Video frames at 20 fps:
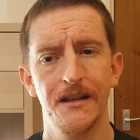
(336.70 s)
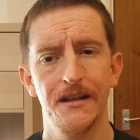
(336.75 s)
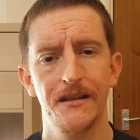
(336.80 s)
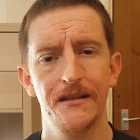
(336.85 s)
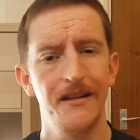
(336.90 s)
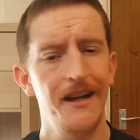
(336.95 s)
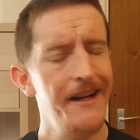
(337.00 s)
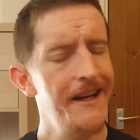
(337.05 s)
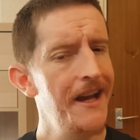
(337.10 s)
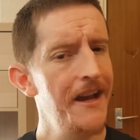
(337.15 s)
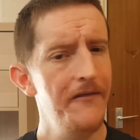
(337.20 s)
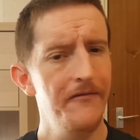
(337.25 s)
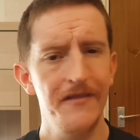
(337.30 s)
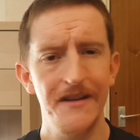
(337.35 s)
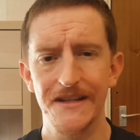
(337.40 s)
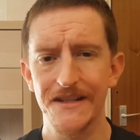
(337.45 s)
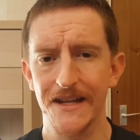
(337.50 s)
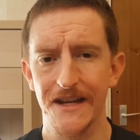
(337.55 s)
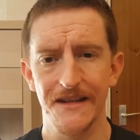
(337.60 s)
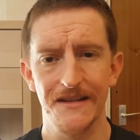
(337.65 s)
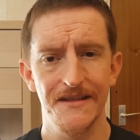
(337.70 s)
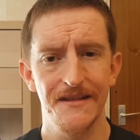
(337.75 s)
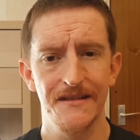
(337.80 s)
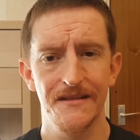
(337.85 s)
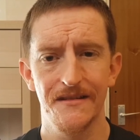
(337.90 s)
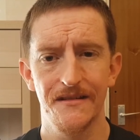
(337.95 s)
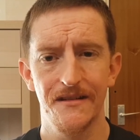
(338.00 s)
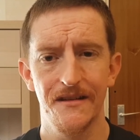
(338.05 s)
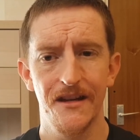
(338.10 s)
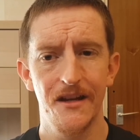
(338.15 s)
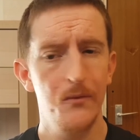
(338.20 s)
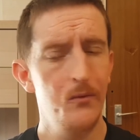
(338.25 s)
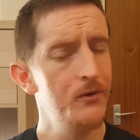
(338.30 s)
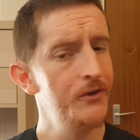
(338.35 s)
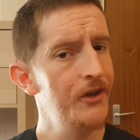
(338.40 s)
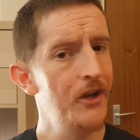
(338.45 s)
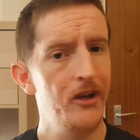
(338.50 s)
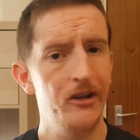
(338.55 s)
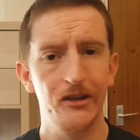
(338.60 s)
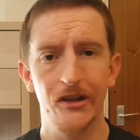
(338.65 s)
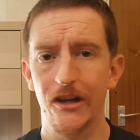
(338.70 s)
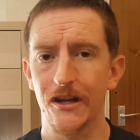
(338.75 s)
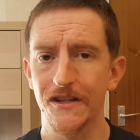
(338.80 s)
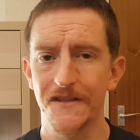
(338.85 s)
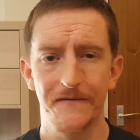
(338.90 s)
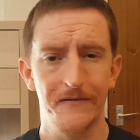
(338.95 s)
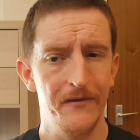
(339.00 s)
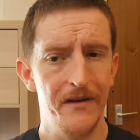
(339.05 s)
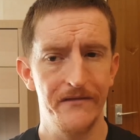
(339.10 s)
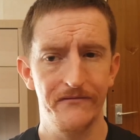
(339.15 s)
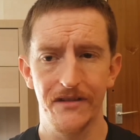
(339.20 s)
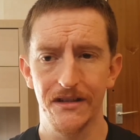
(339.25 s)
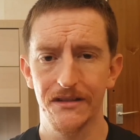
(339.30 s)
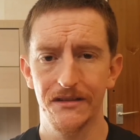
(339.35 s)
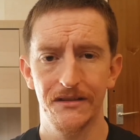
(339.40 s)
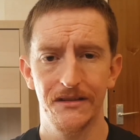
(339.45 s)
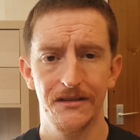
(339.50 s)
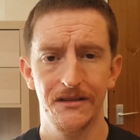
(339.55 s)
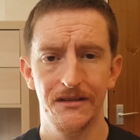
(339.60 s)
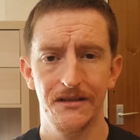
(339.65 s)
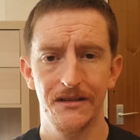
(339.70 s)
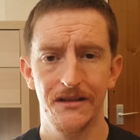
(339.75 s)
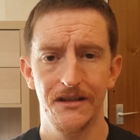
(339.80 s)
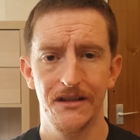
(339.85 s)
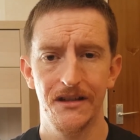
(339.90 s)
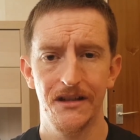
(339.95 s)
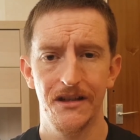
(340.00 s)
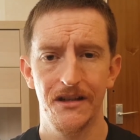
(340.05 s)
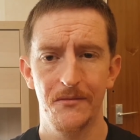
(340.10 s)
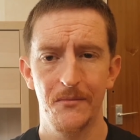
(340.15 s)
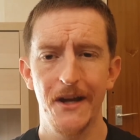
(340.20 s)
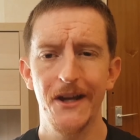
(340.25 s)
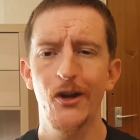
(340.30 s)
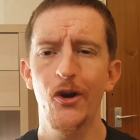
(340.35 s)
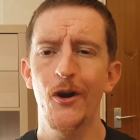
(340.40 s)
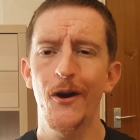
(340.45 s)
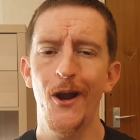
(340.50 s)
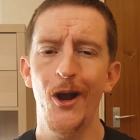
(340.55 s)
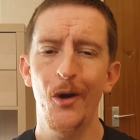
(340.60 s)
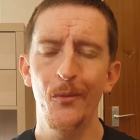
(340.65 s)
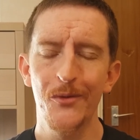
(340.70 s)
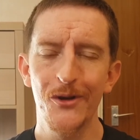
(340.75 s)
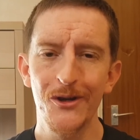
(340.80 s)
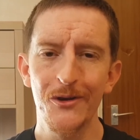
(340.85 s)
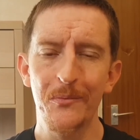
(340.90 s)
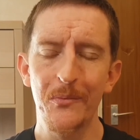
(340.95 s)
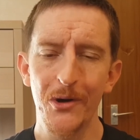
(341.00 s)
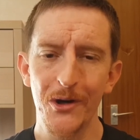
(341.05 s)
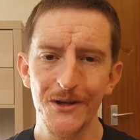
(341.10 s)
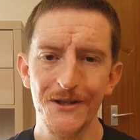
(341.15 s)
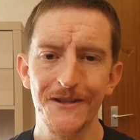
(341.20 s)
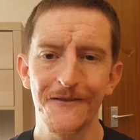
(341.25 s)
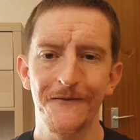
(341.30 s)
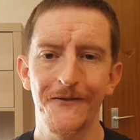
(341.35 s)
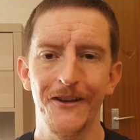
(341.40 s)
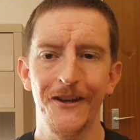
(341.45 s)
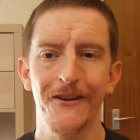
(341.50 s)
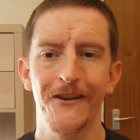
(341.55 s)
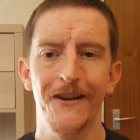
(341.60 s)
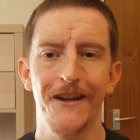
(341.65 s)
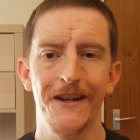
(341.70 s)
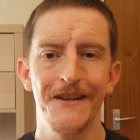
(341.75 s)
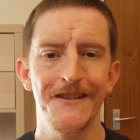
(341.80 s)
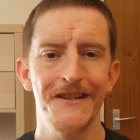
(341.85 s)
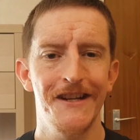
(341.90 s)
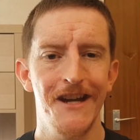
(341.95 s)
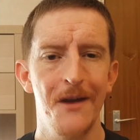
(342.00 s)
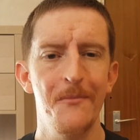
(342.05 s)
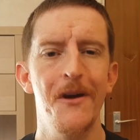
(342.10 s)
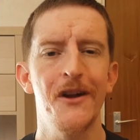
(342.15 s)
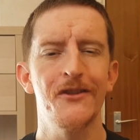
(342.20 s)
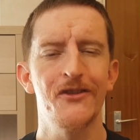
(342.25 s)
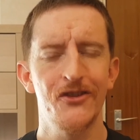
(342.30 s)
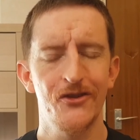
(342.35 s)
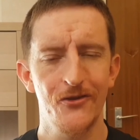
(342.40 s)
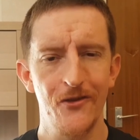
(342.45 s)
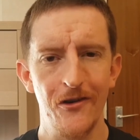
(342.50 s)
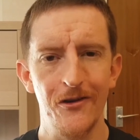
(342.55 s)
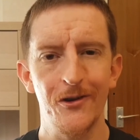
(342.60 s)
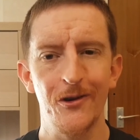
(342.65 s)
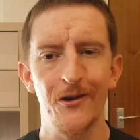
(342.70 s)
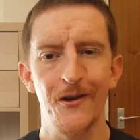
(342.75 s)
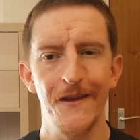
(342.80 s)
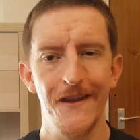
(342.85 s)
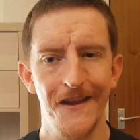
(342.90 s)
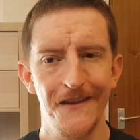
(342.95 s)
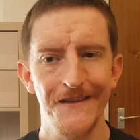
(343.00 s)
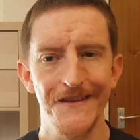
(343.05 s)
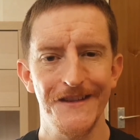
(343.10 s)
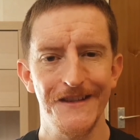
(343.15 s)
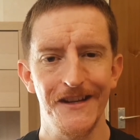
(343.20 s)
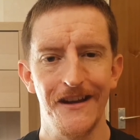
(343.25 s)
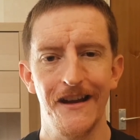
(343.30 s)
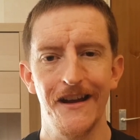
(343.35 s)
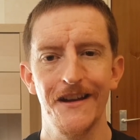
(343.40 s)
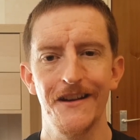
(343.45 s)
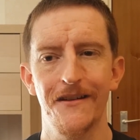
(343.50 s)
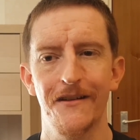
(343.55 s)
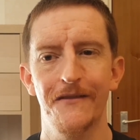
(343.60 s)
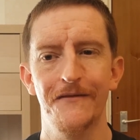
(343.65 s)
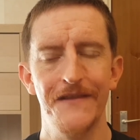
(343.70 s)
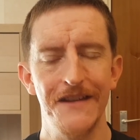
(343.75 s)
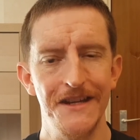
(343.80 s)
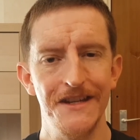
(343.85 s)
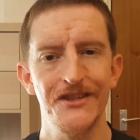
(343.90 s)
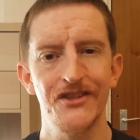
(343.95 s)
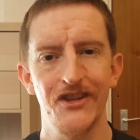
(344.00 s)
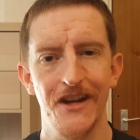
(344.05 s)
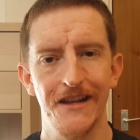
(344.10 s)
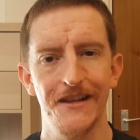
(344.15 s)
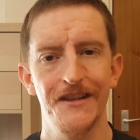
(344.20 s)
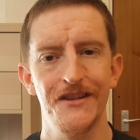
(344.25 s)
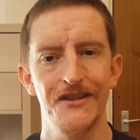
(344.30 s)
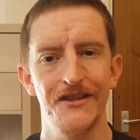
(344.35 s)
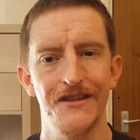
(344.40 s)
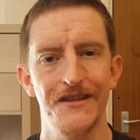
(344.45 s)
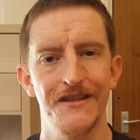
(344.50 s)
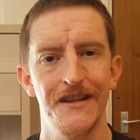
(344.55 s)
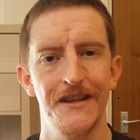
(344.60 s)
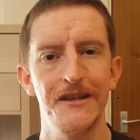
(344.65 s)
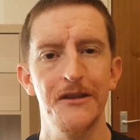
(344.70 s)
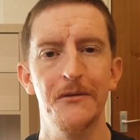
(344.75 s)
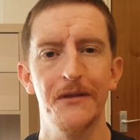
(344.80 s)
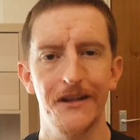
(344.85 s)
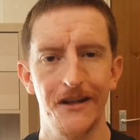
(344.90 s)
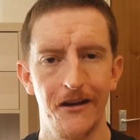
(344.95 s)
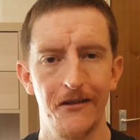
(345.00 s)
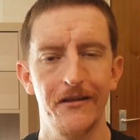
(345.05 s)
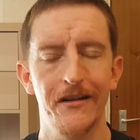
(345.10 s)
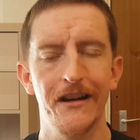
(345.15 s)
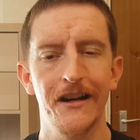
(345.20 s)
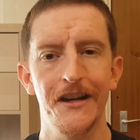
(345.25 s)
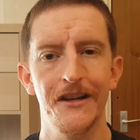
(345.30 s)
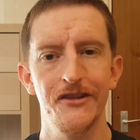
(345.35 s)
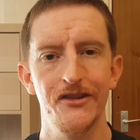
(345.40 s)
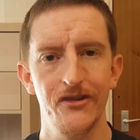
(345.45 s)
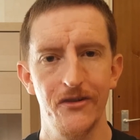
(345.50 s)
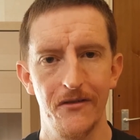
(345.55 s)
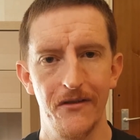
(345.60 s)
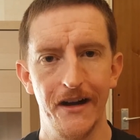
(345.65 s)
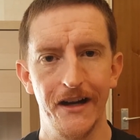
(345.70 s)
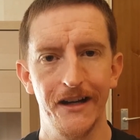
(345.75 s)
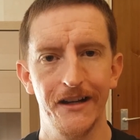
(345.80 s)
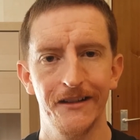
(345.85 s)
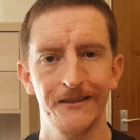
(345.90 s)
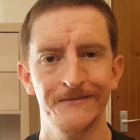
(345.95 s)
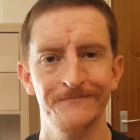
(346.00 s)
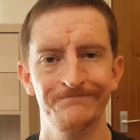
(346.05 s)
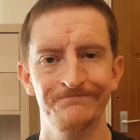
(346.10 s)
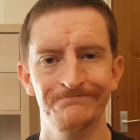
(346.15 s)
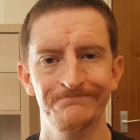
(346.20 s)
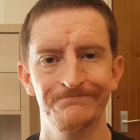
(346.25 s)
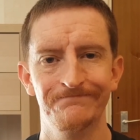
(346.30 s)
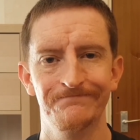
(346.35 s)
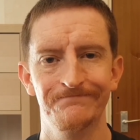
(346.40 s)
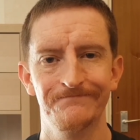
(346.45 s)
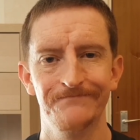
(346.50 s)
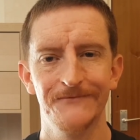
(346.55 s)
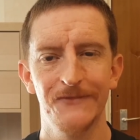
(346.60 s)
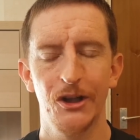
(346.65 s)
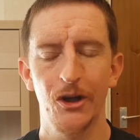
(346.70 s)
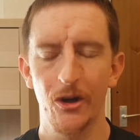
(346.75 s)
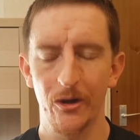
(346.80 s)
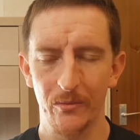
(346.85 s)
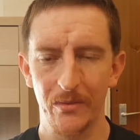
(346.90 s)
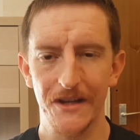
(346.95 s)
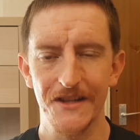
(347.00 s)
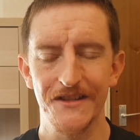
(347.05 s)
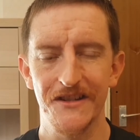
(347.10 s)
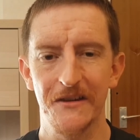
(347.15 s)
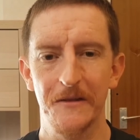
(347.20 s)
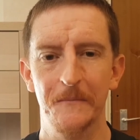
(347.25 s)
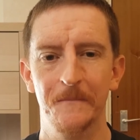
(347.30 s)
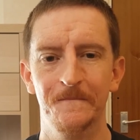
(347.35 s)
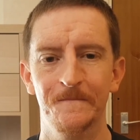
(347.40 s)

Like every test, it will not last forever. May God help you to persevere and to come out stronger on the other side of these challenges that you are currently enduring. God bless you.